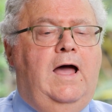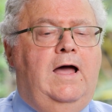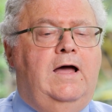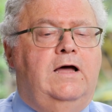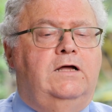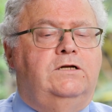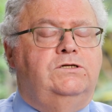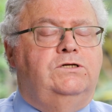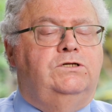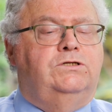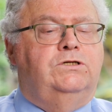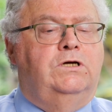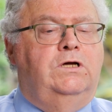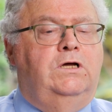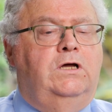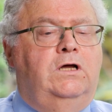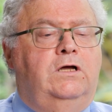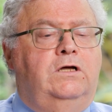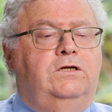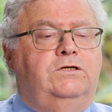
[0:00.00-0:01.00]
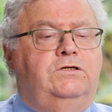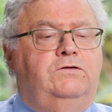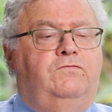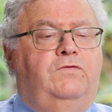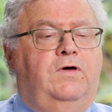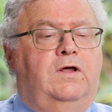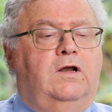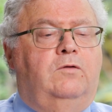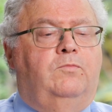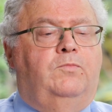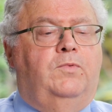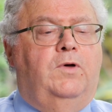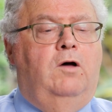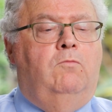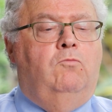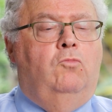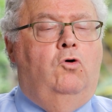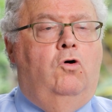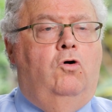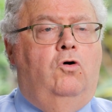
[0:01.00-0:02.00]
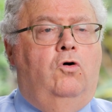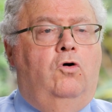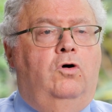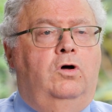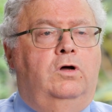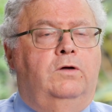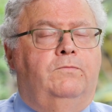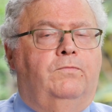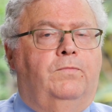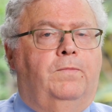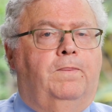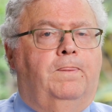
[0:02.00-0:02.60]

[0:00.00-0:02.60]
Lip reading: and develop a more